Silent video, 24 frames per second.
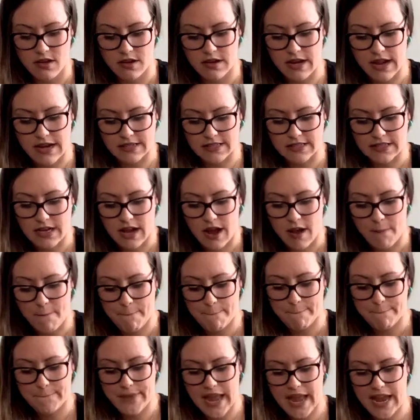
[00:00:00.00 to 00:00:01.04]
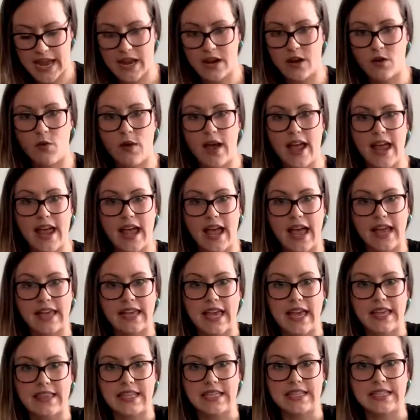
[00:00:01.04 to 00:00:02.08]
Next up, Panaway. Again,